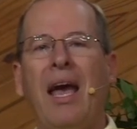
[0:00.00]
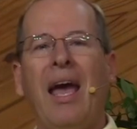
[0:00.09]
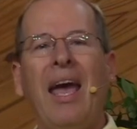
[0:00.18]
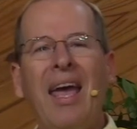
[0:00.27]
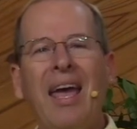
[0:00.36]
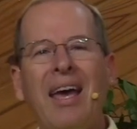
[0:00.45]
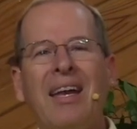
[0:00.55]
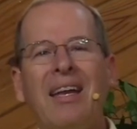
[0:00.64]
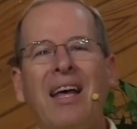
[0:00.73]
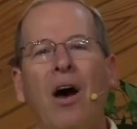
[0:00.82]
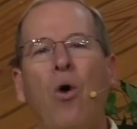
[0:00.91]

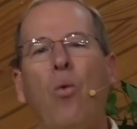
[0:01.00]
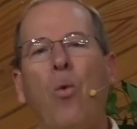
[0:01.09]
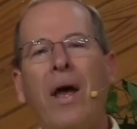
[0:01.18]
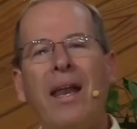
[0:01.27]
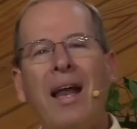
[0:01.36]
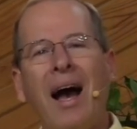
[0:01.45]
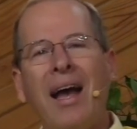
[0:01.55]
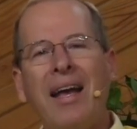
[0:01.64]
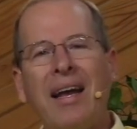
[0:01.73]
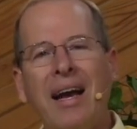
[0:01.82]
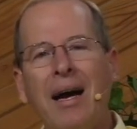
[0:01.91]
And when I
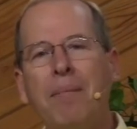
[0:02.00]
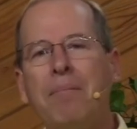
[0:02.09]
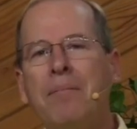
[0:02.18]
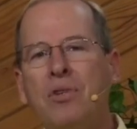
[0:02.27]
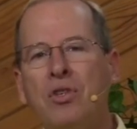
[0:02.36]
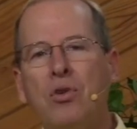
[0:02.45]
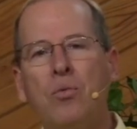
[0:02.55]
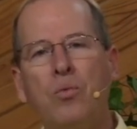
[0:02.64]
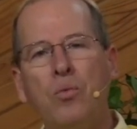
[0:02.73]
come to